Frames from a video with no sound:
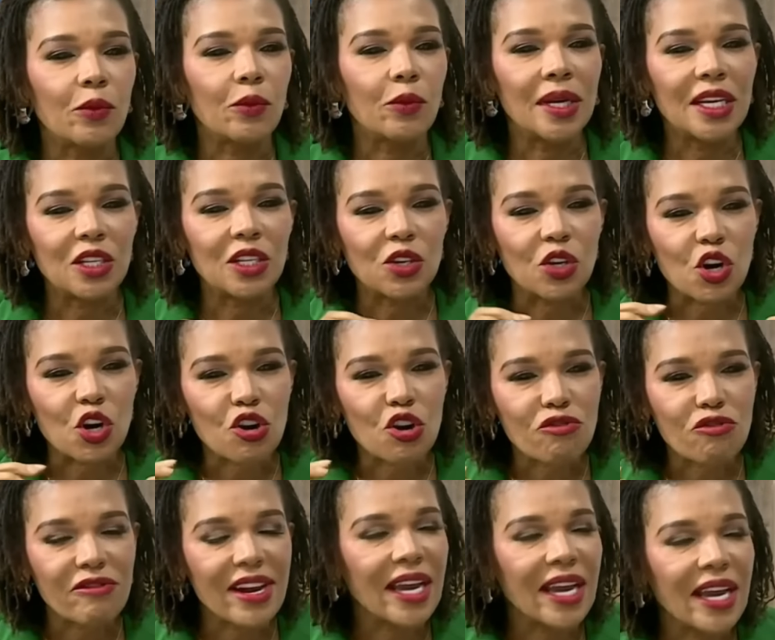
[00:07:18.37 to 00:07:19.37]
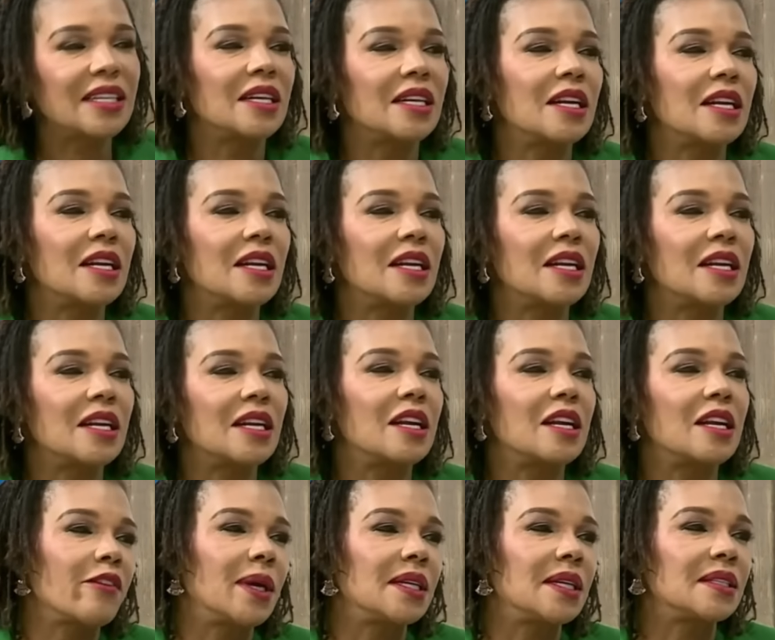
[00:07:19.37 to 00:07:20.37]
create an
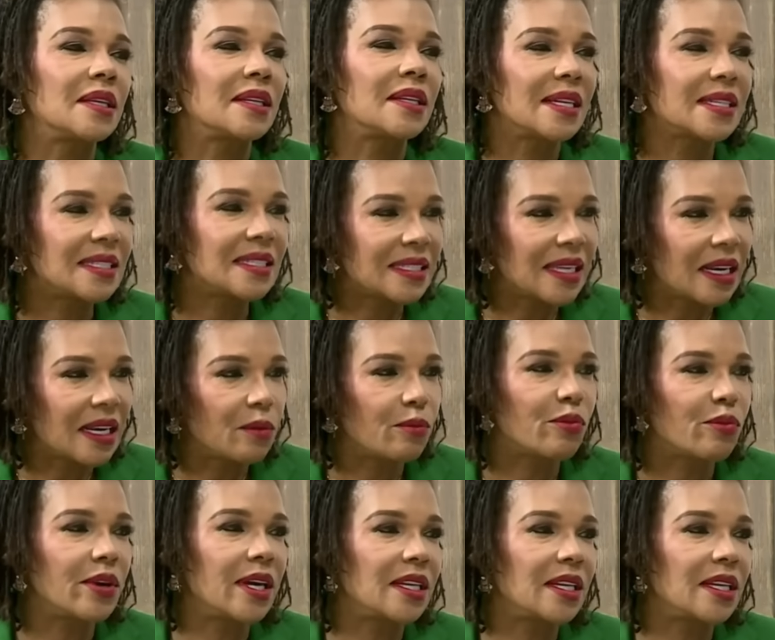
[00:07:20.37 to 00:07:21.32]
environment that celebrates